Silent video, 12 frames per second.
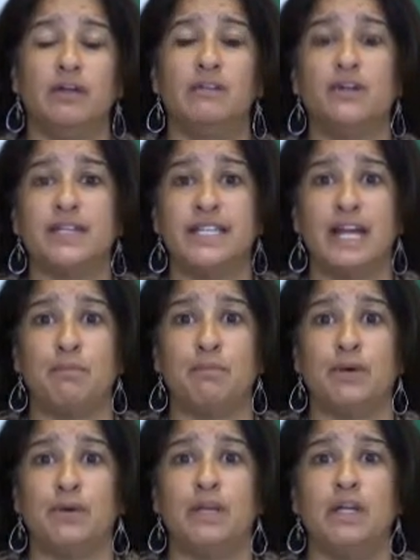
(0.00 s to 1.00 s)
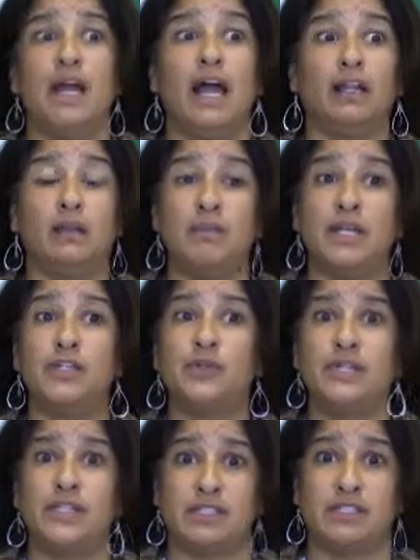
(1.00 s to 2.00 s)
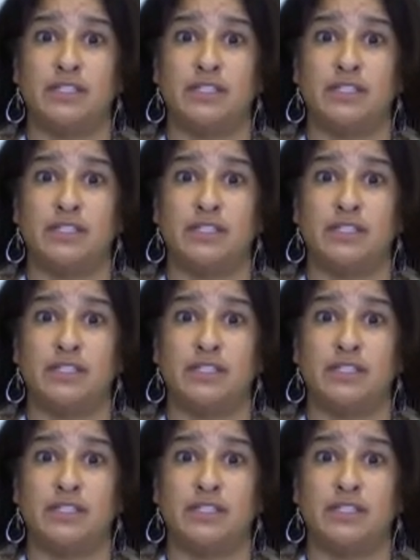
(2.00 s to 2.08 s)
For example, elementary